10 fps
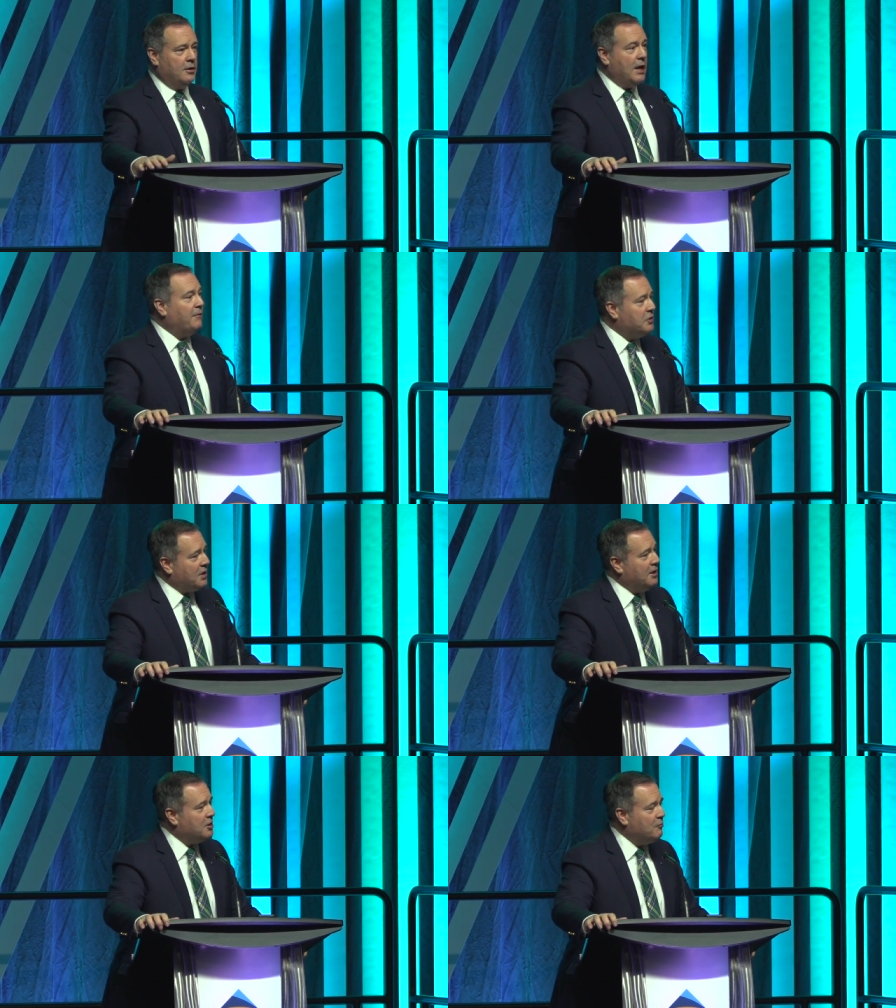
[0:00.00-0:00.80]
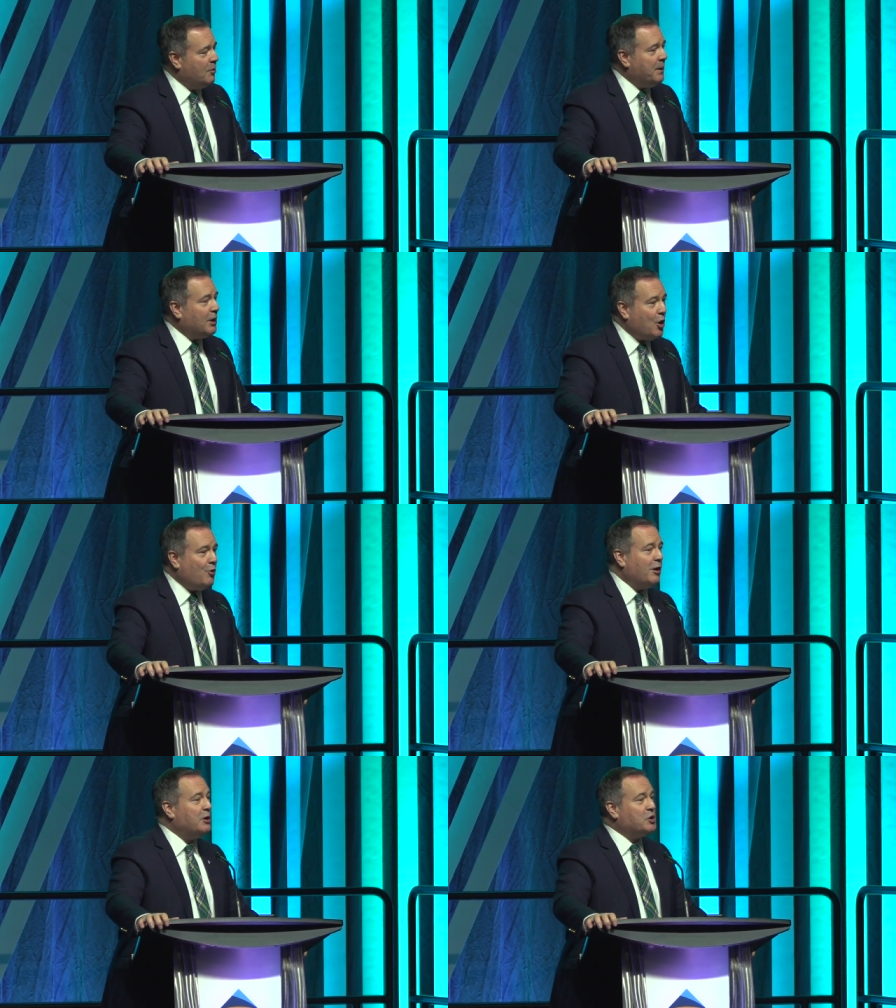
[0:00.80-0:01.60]
devastation would be to
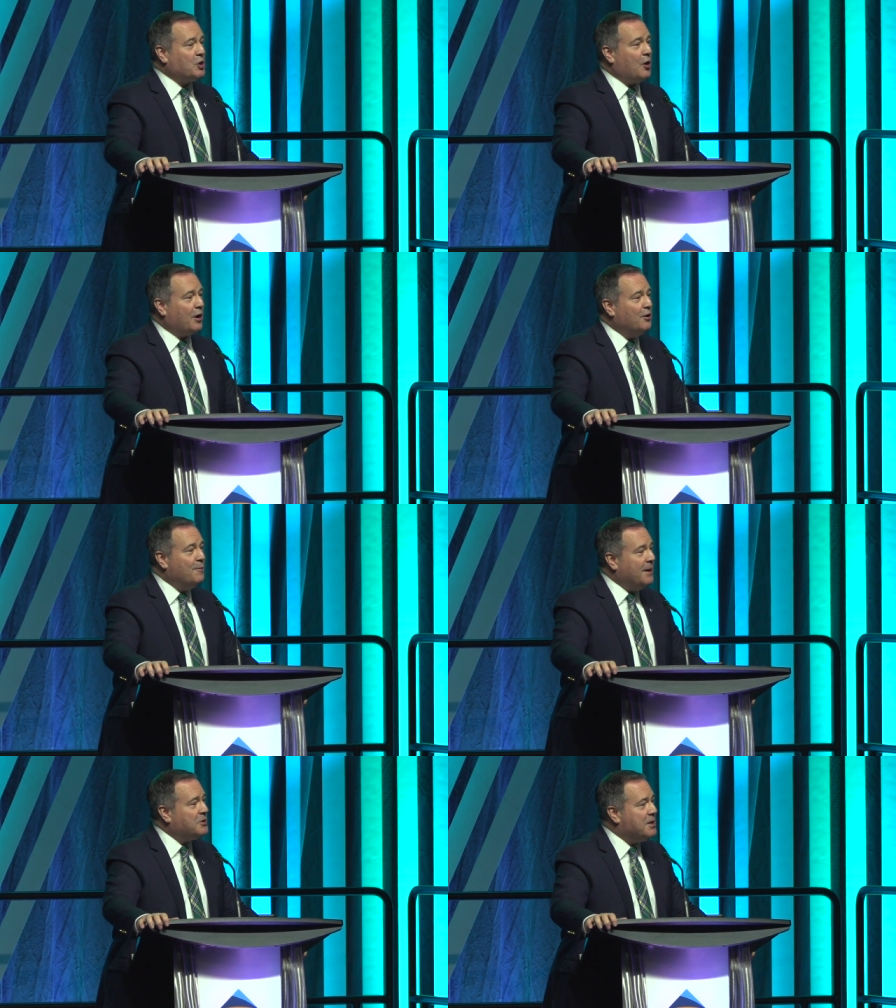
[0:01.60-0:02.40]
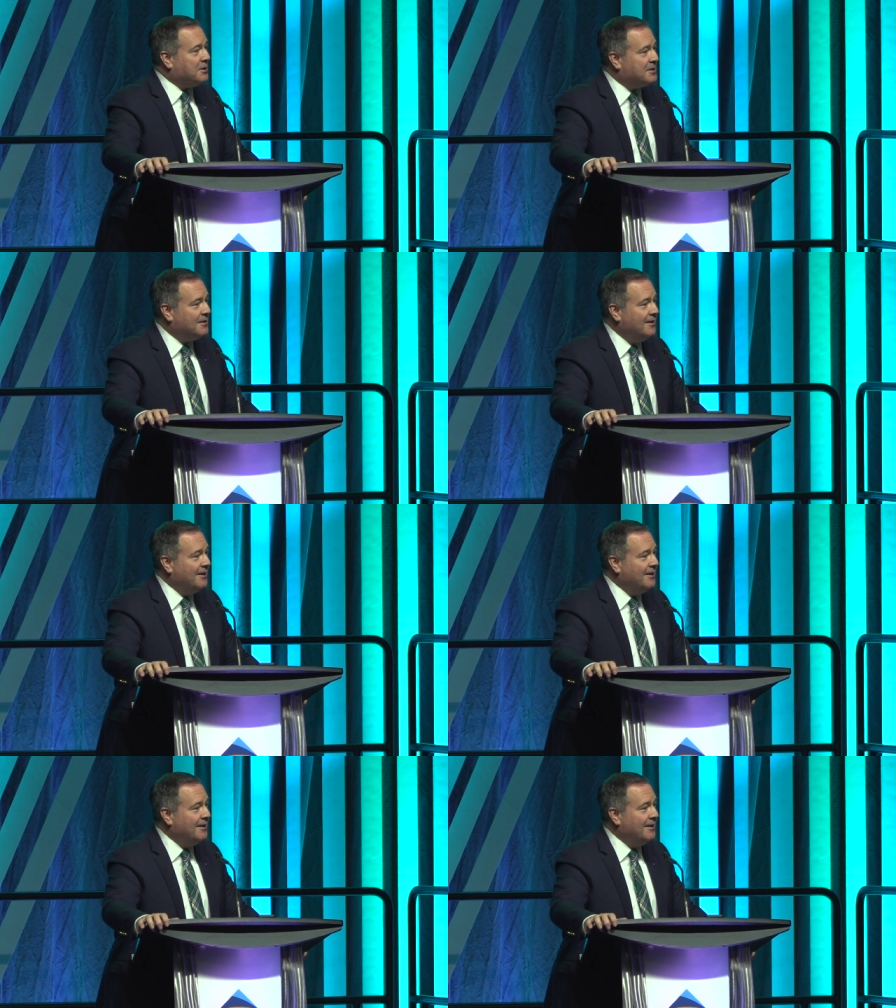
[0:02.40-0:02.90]
go out and start a new business?